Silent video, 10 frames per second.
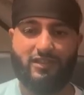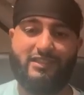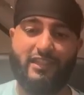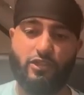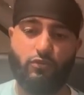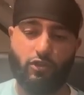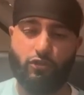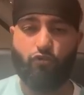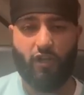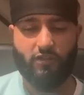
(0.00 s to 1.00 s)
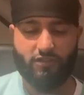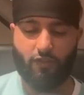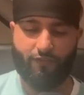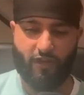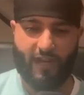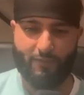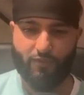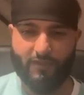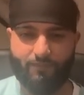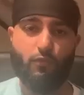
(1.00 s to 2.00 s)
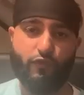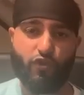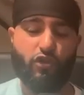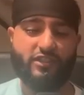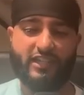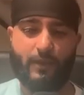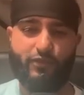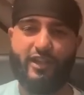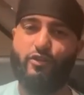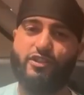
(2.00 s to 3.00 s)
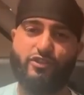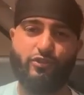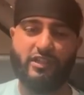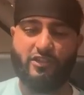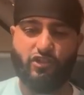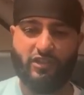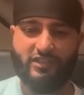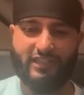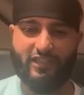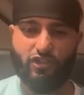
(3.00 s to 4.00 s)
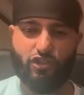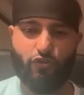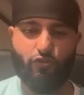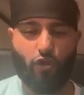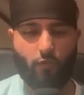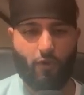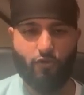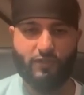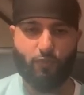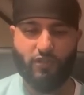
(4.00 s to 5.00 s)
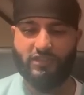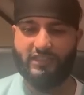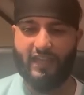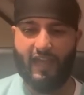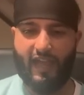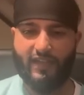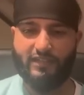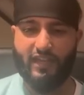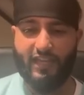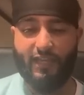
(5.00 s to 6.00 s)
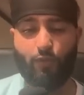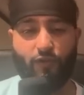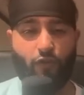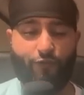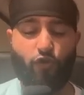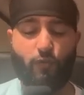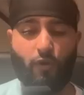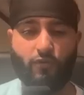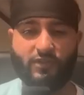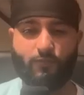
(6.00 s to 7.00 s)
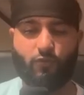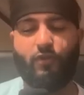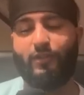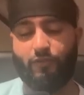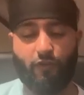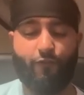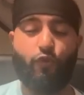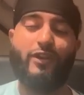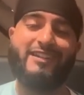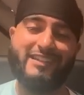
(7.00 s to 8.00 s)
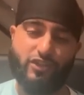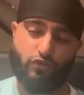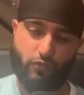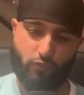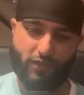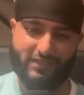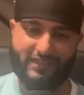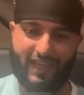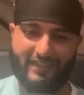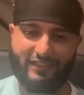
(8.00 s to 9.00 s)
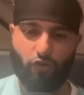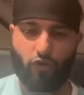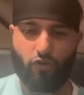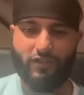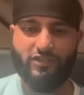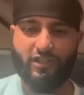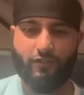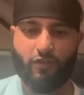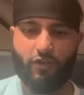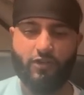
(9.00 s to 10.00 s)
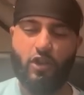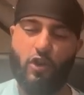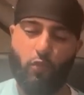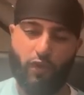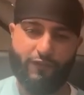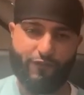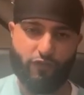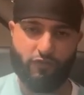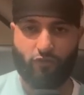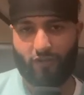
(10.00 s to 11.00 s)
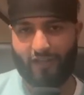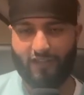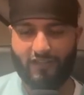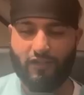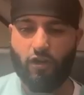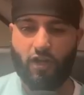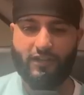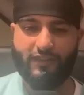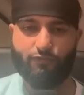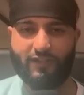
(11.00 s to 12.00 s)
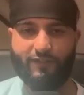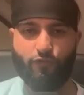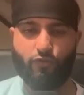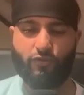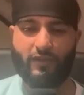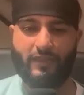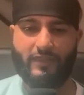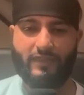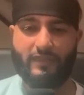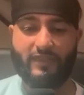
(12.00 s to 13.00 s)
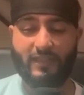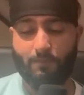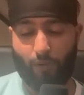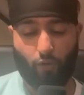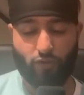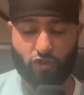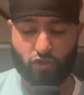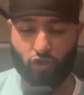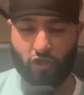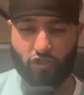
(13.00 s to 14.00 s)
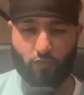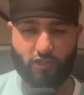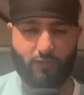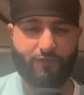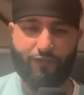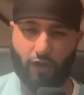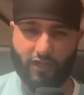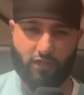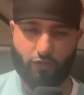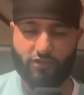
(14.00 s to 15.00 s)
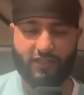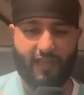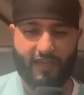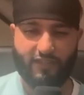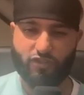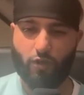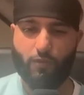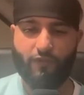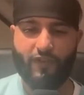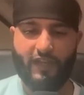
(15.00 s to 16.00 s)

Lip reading: continue a good run. So I'm very happy with him. Moving on to Gabriel, it's 2 clean sheets in 2. No bonus points yet, and he would have got 4 bonus points. Well, he would have got 4 additional points had he not got his yellow card. 1 for not getting a yellow card, and 3 for the bonus structure, which he was very close to getting at the top of